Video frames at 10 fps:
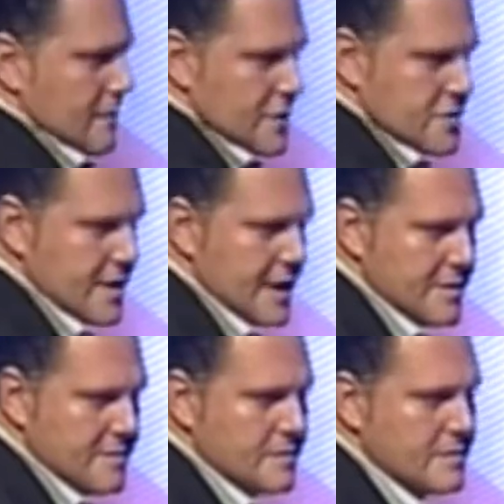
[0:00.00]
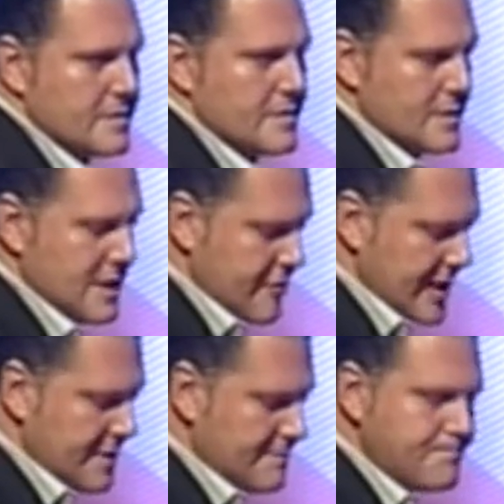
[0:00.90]
conversion rate or click
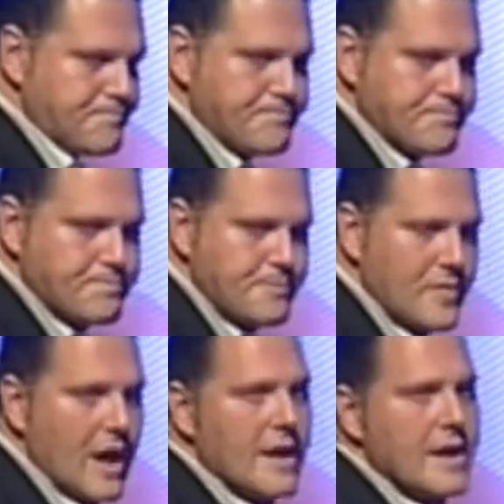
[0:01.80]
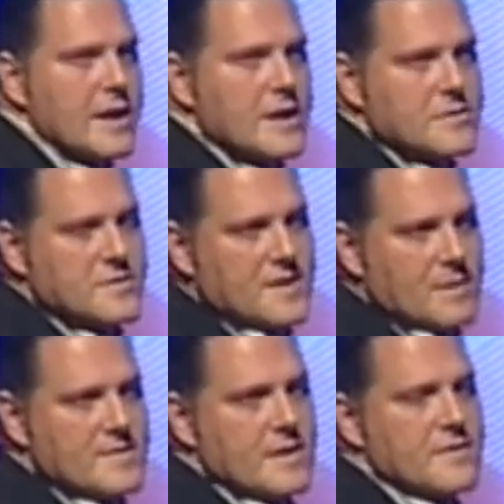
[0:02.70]
rate, to
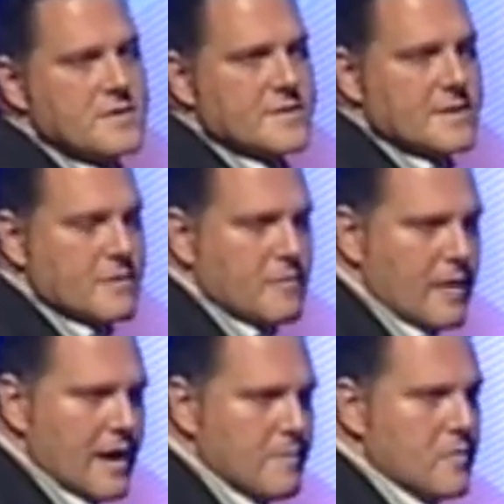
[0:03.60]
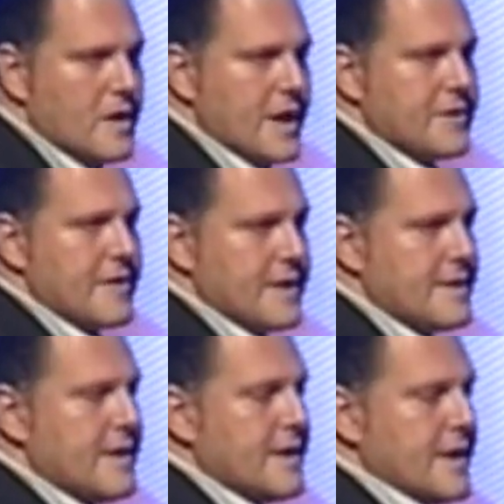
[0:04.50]
something which is far more
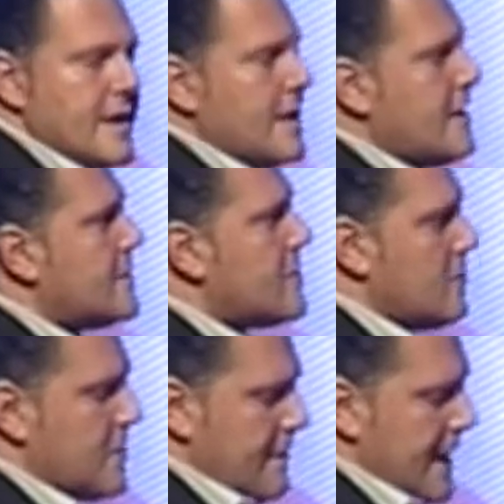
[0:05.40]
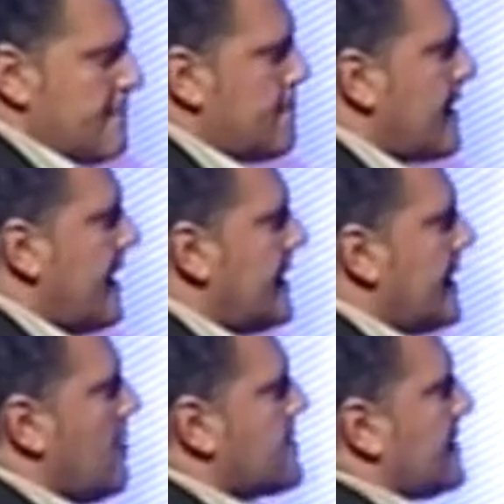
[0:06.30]
adequate in terms of
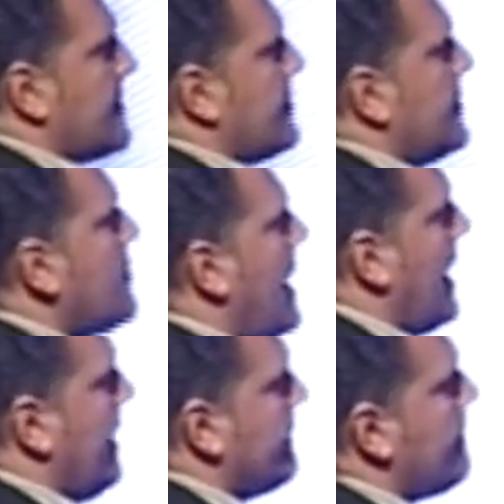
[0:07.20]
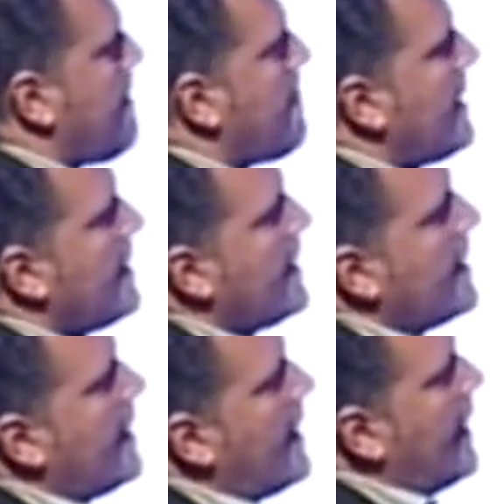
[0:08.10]
branding objectives you have.
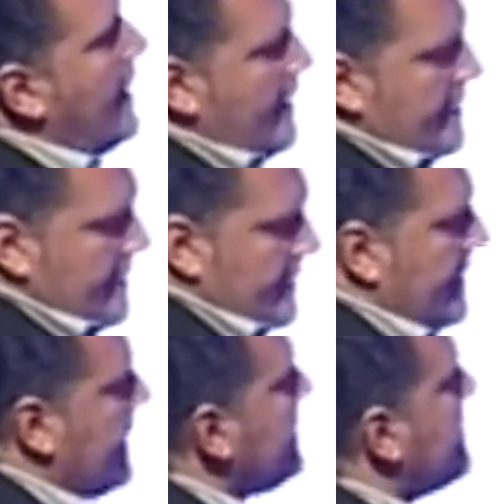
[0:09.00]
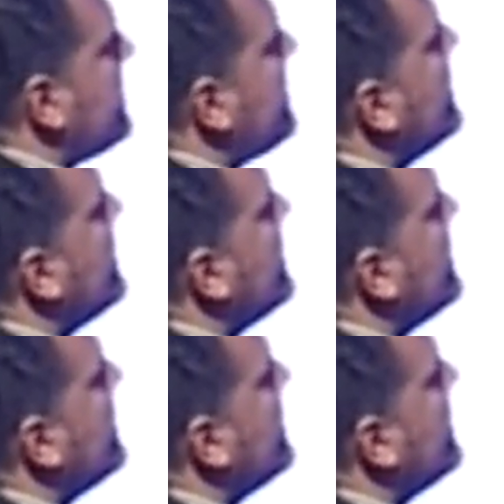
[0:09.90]
There's